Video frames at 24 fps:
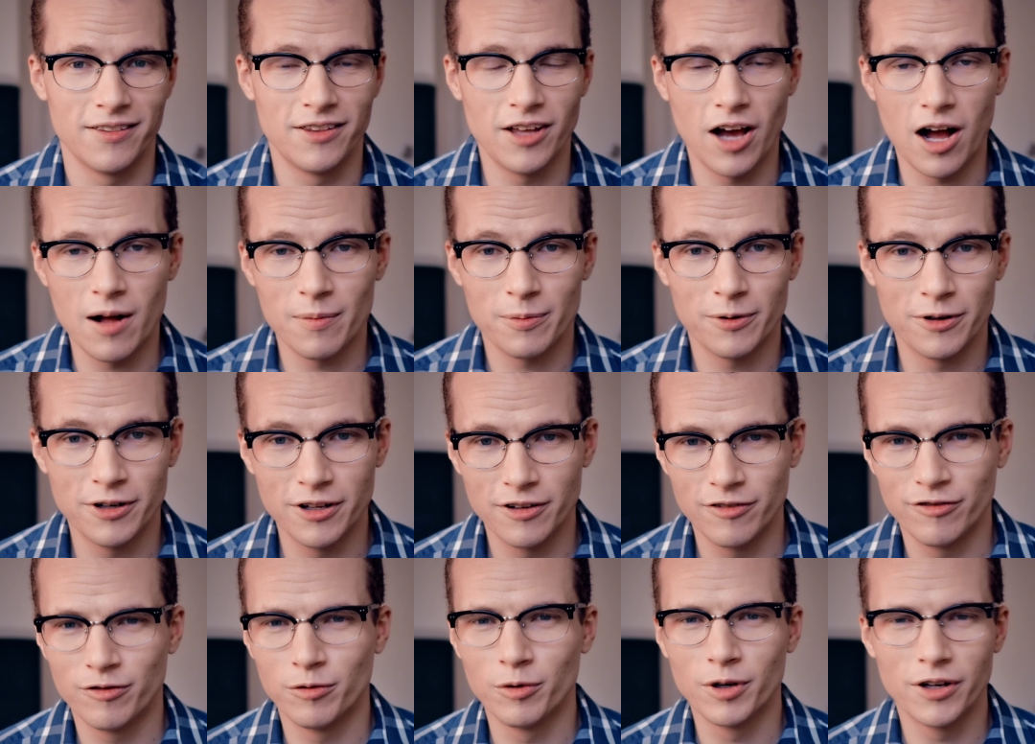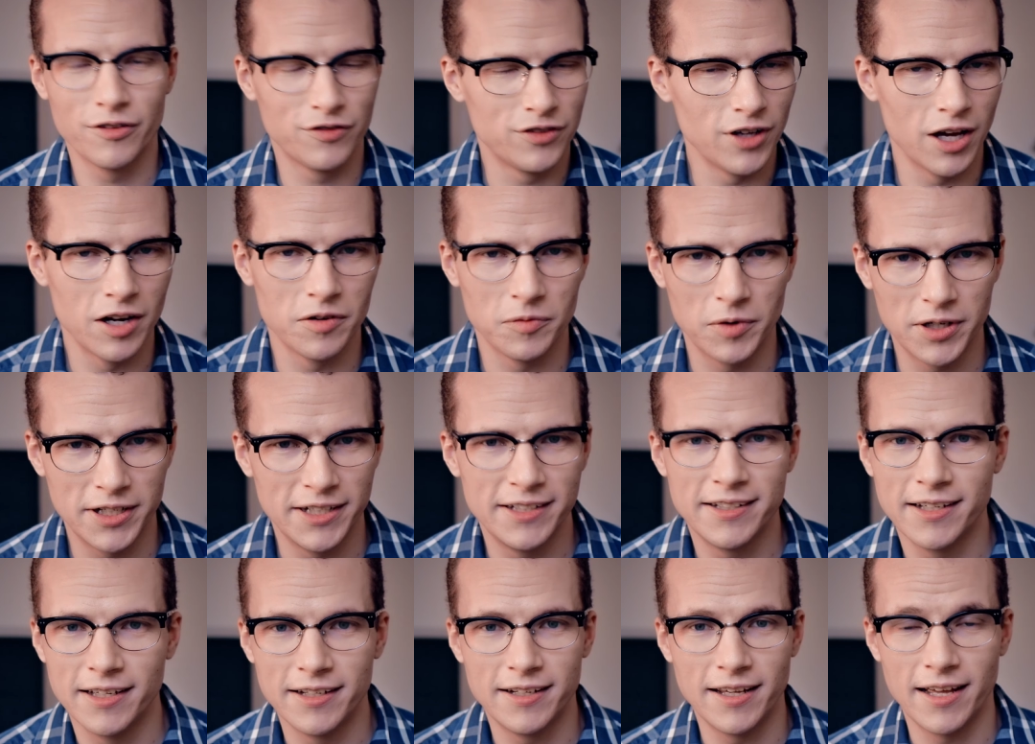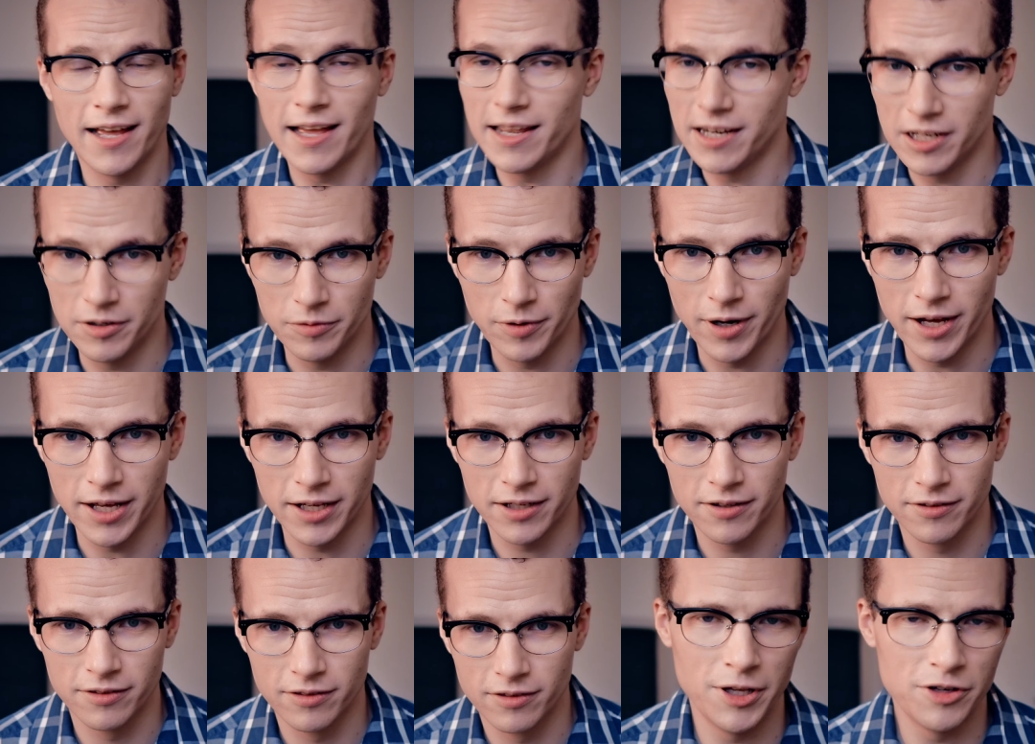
the operative would have done what he did anyway.